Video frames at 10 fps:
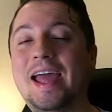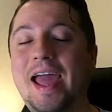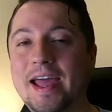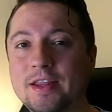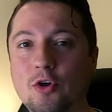
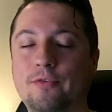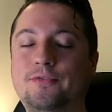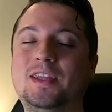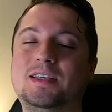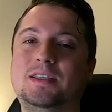end of
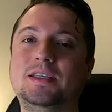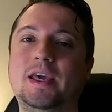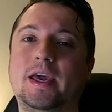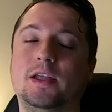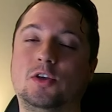this
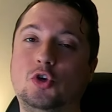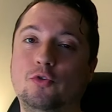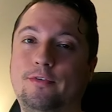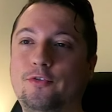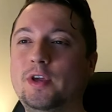year in Q3 and